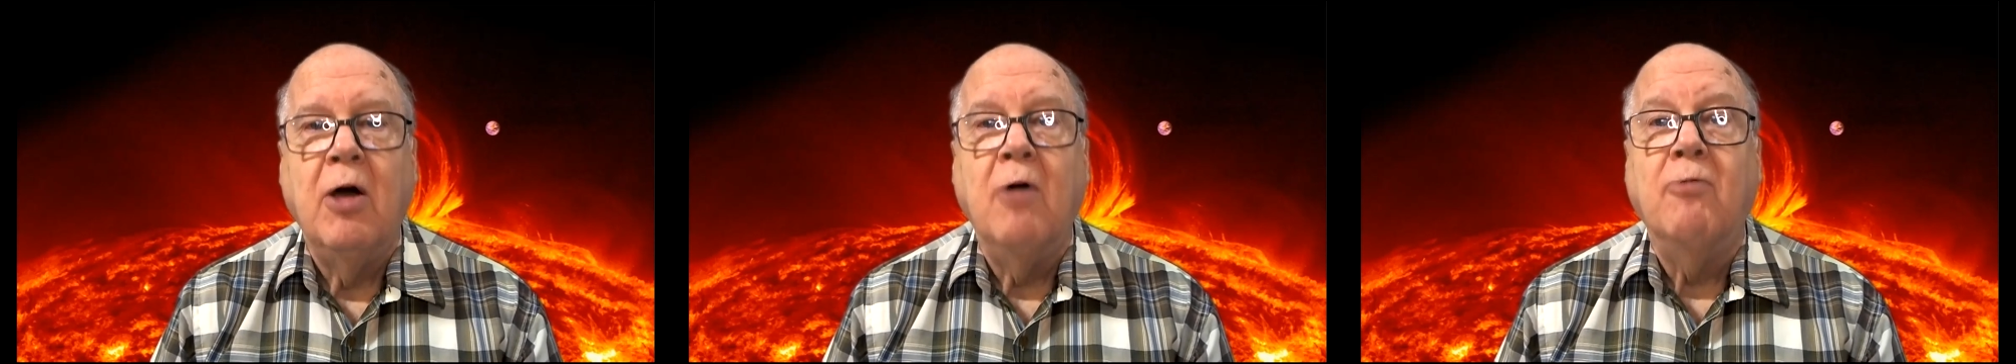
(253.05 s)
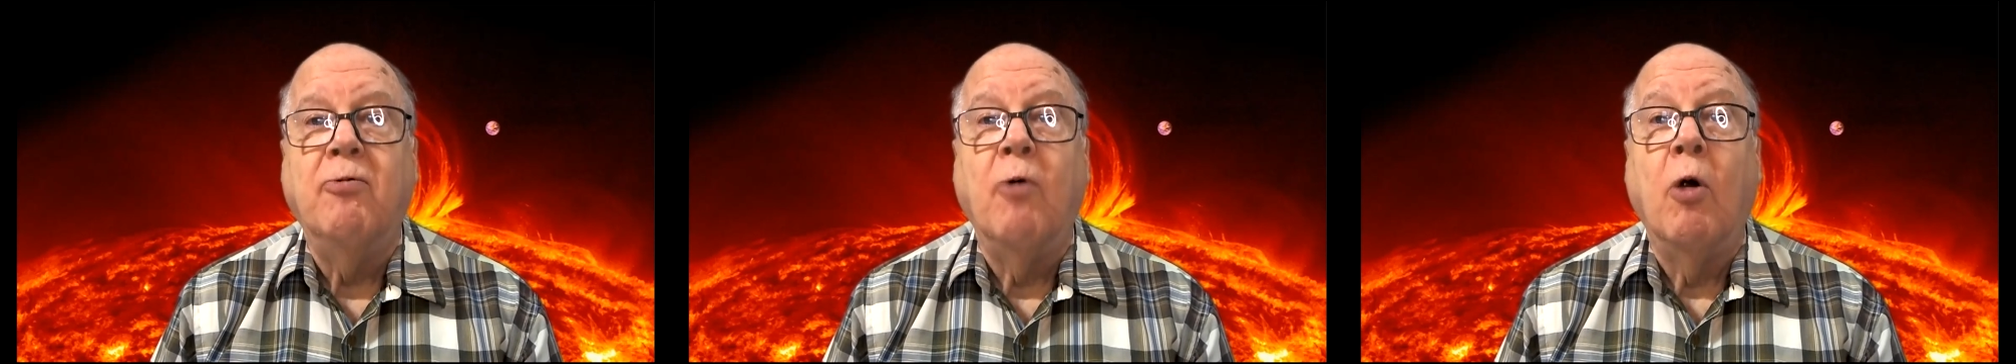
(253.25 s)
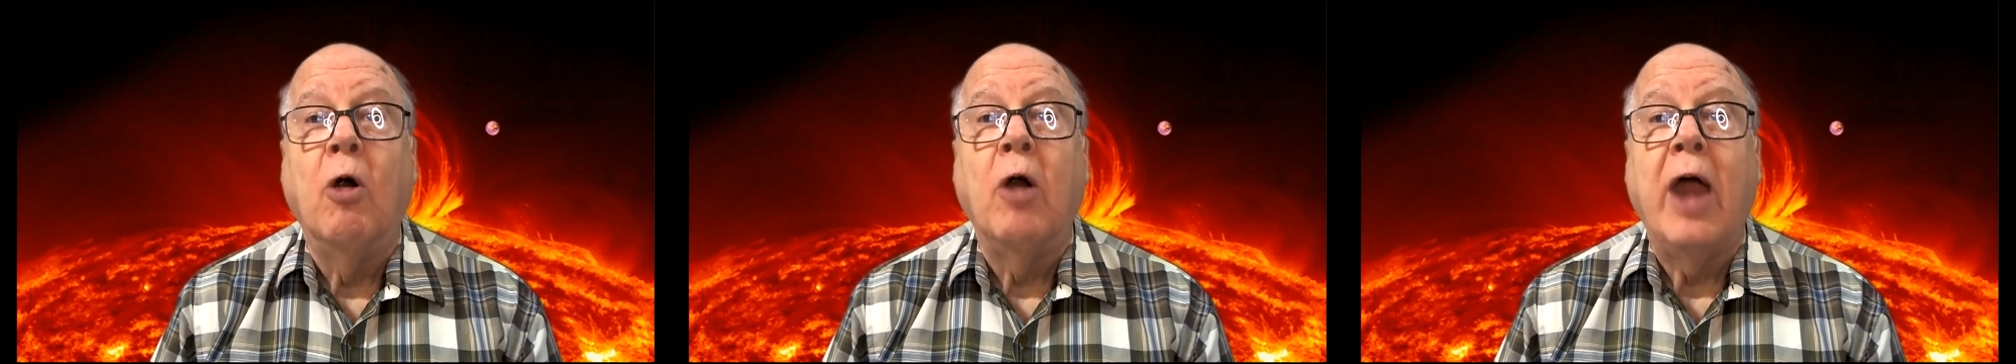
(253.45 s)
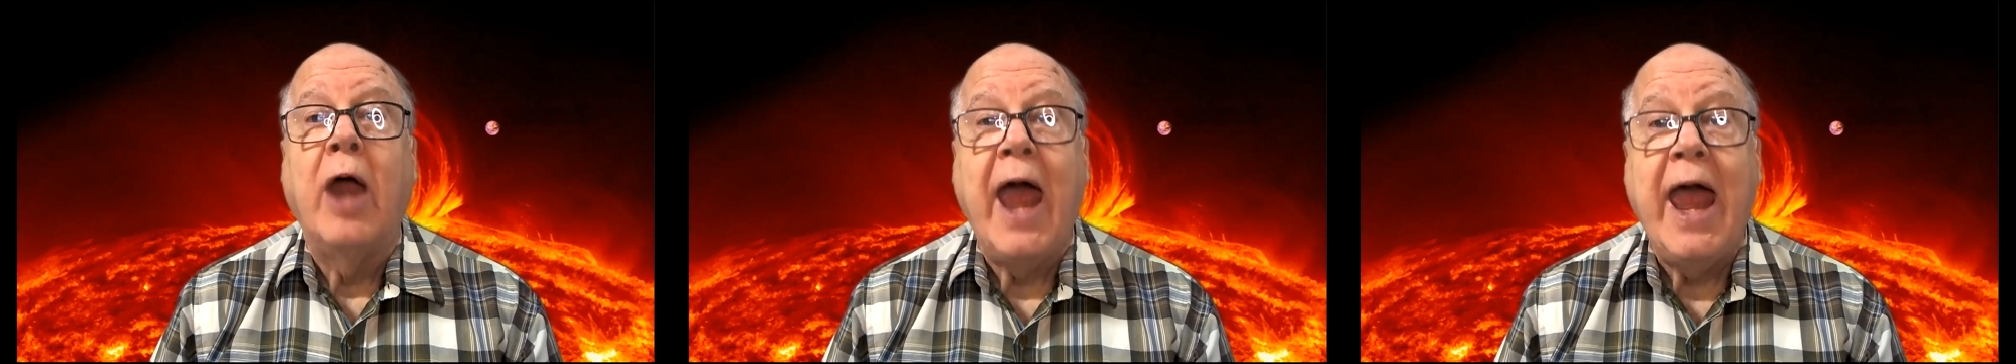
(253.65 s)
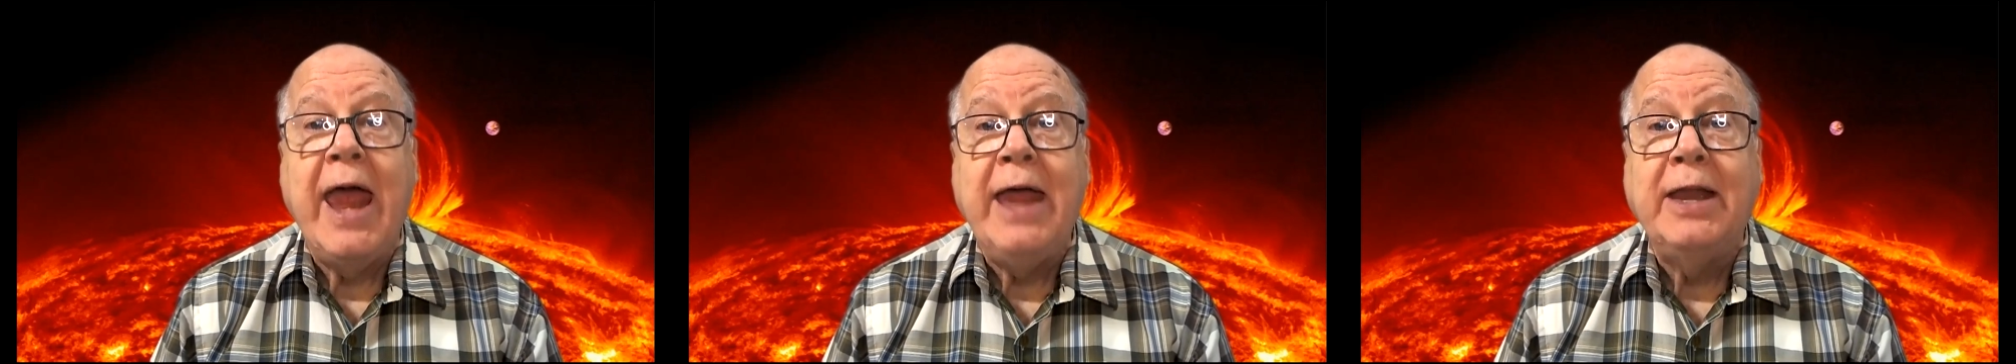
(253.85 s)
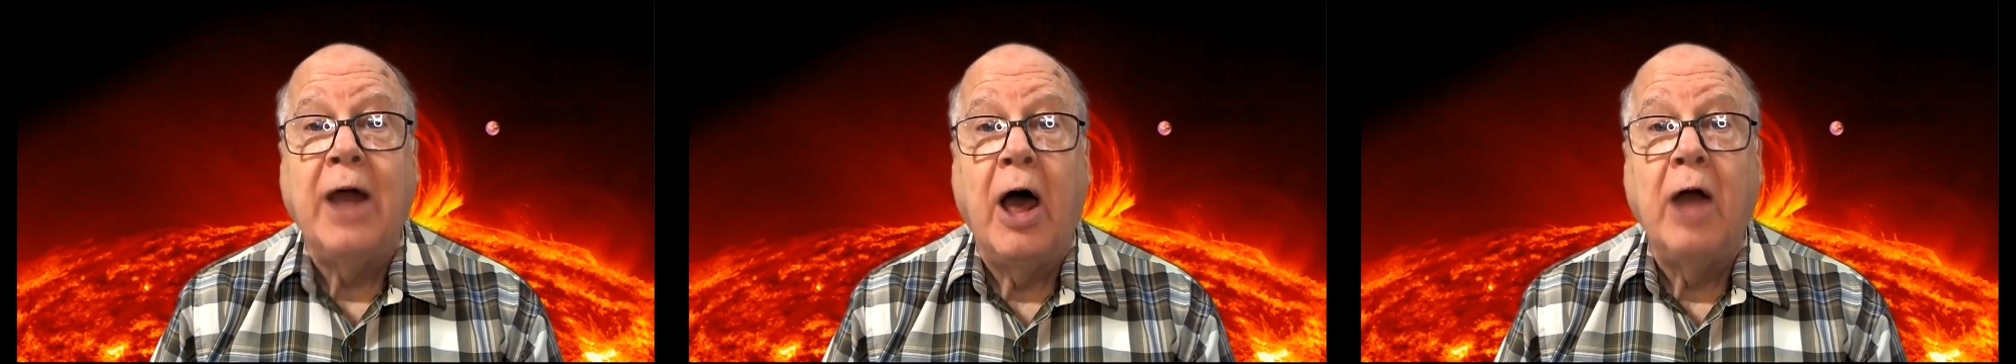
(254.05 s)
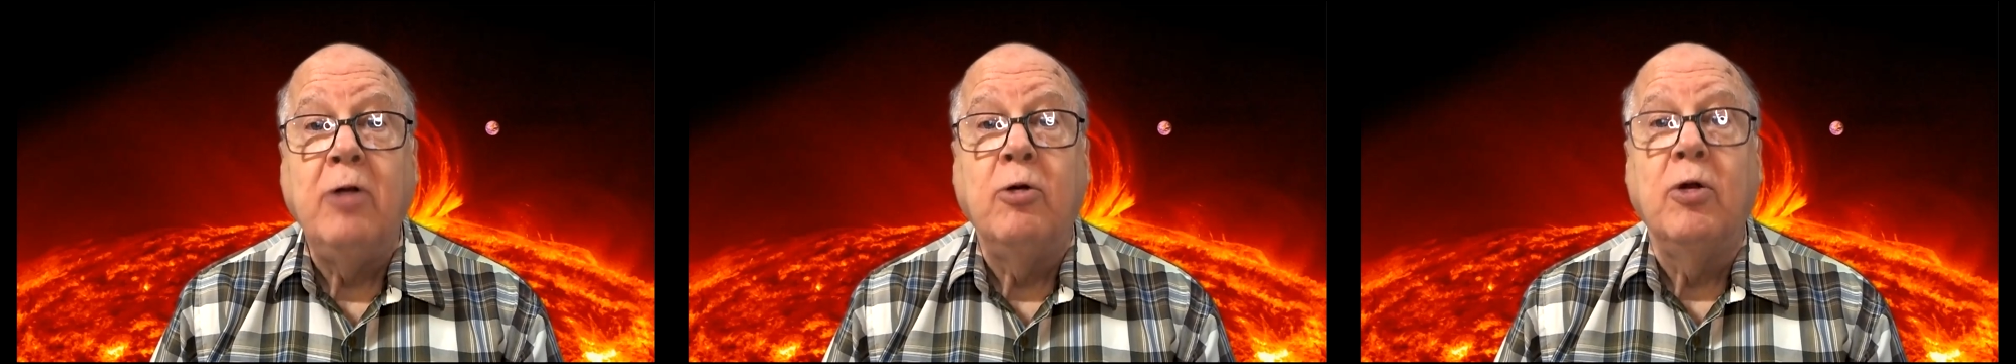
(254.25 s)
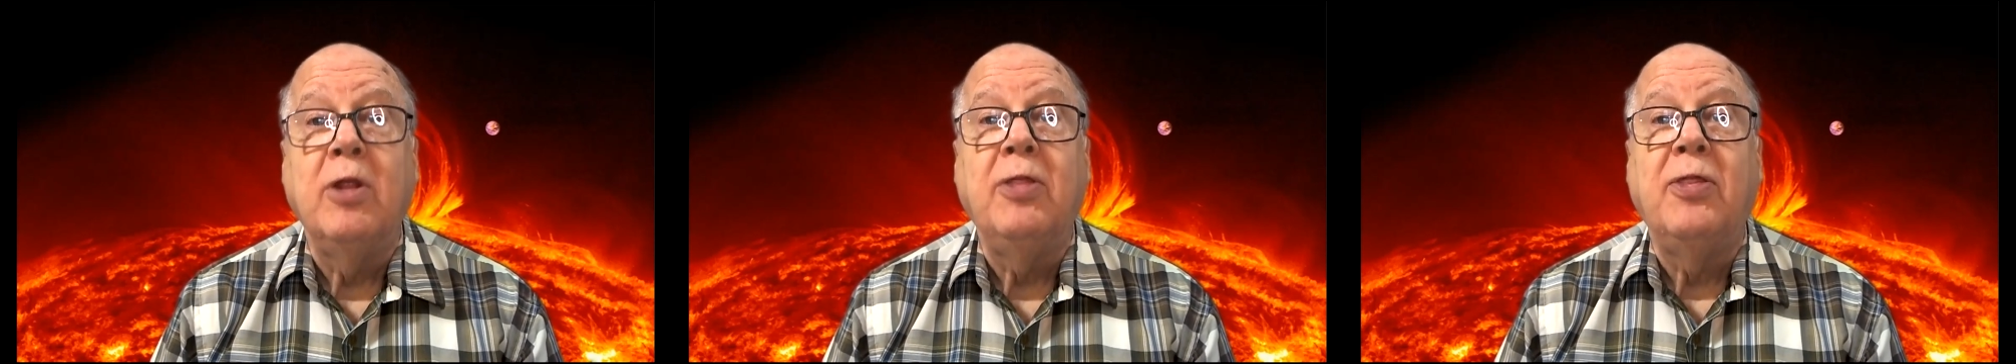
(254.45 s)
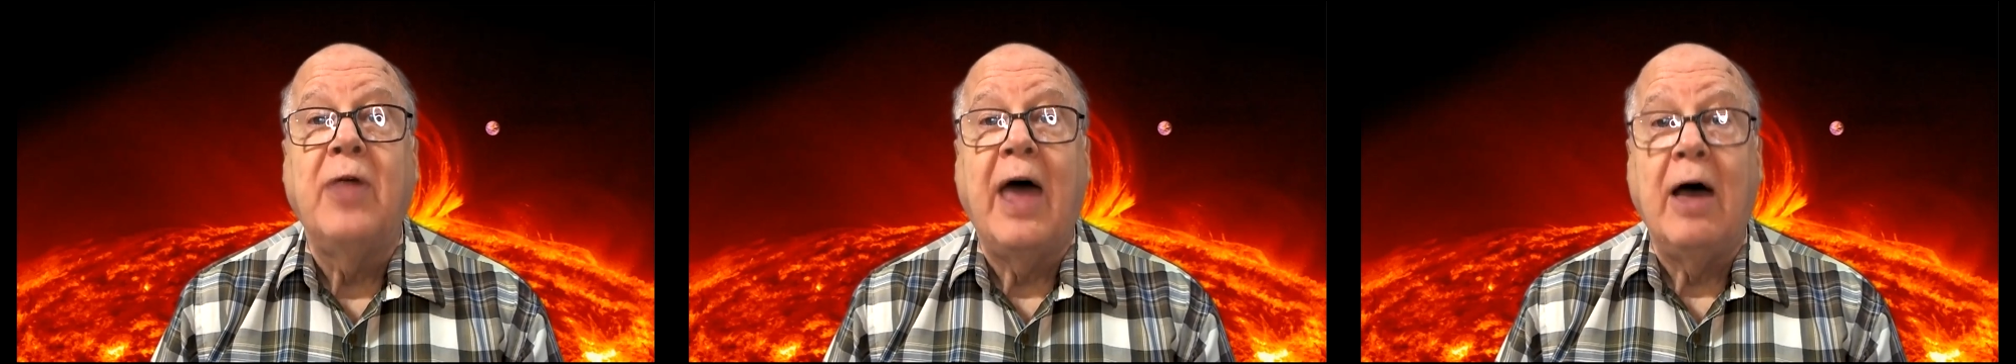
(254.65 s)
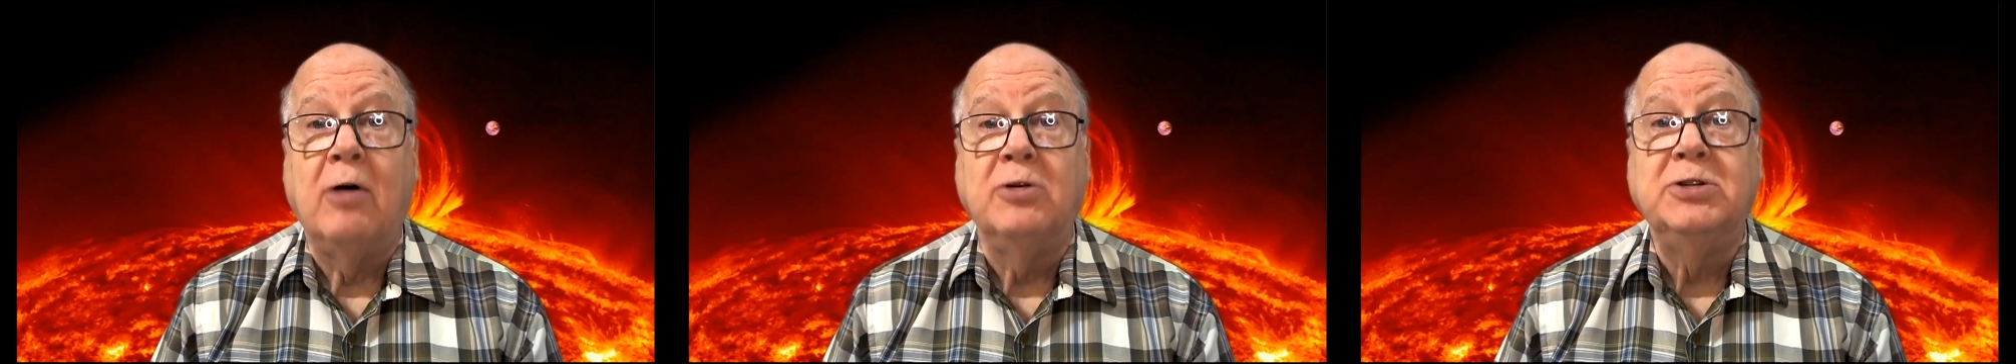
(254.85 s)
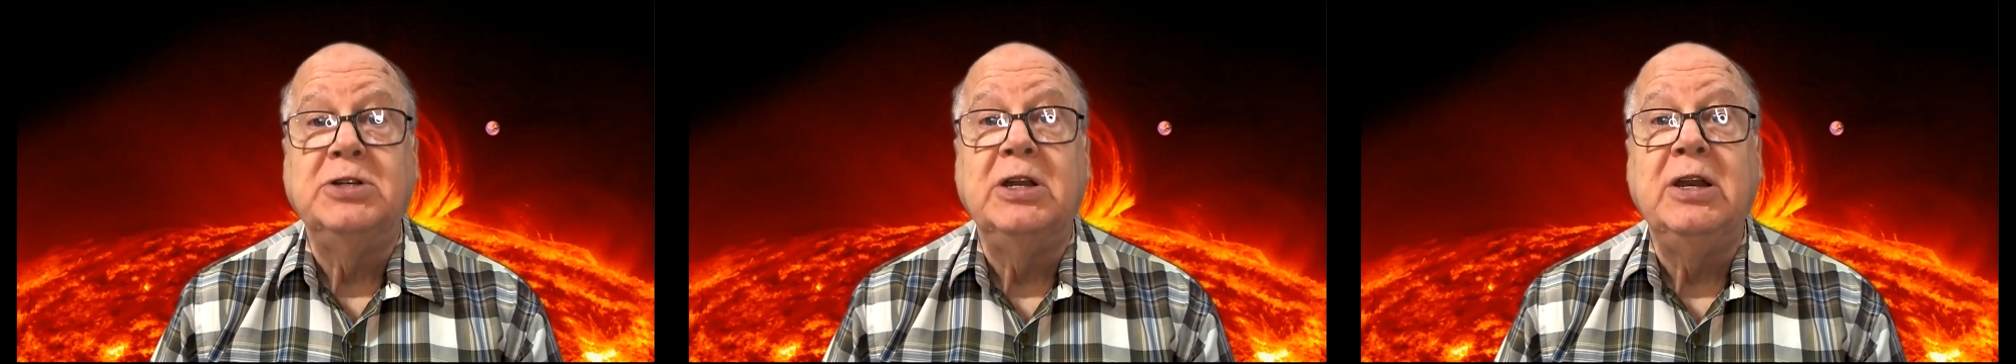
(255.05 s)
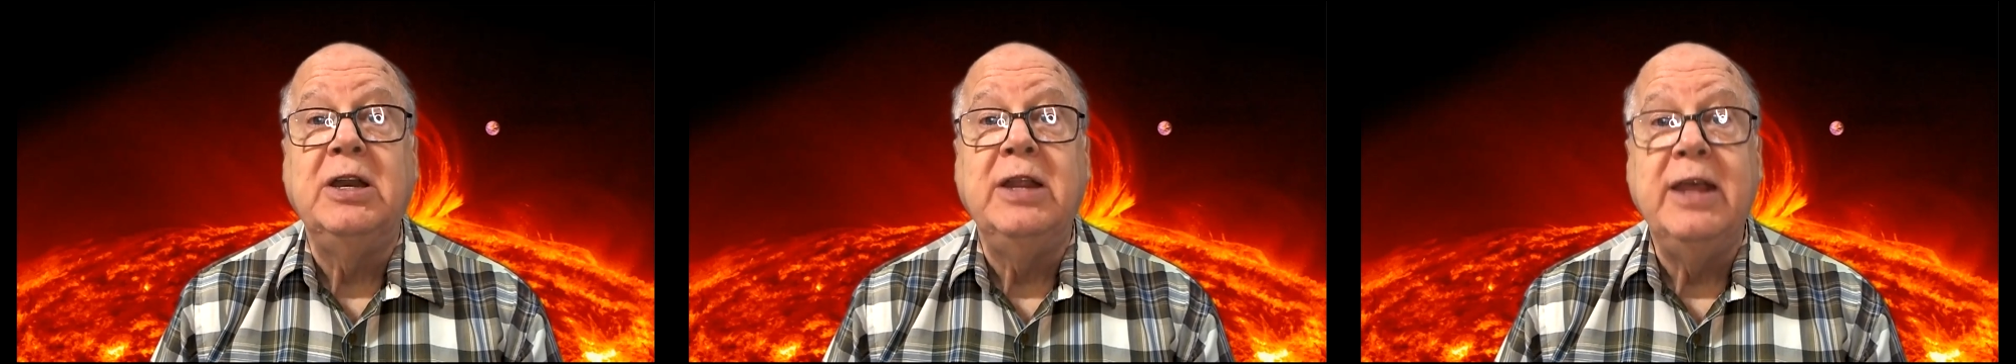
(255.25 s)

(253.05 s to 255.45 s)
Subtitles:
for 800,000